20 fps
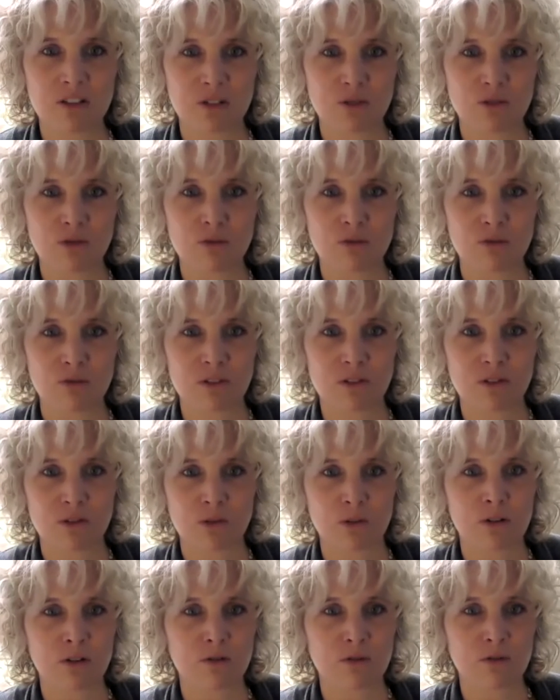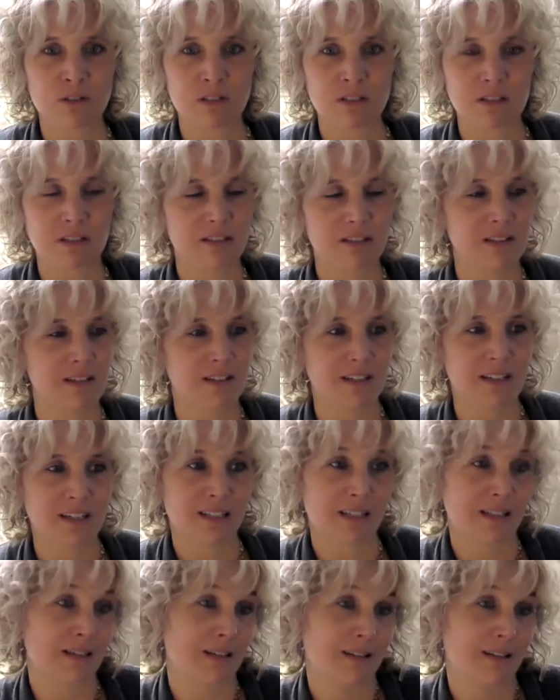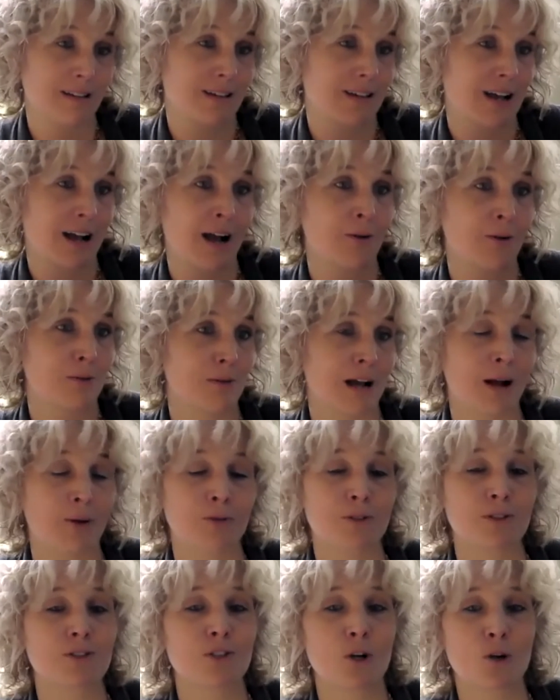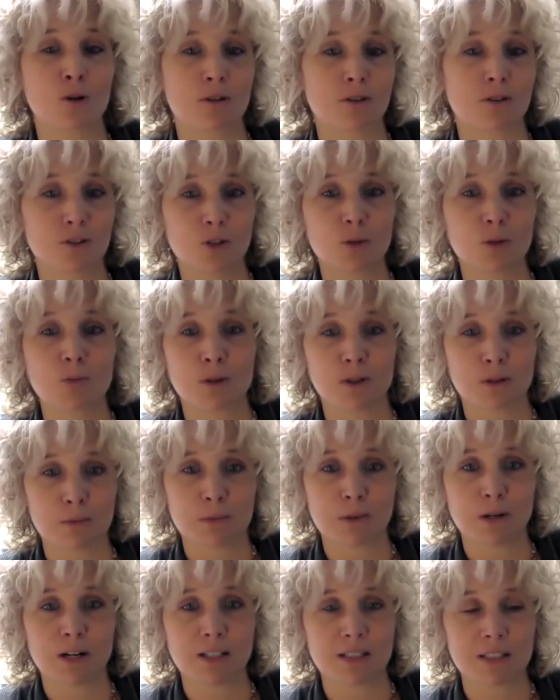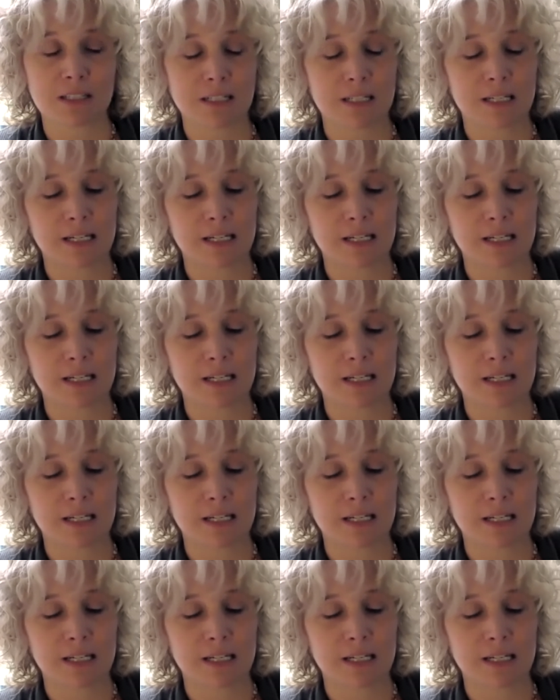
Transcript: to remove the soil I was so super impressed.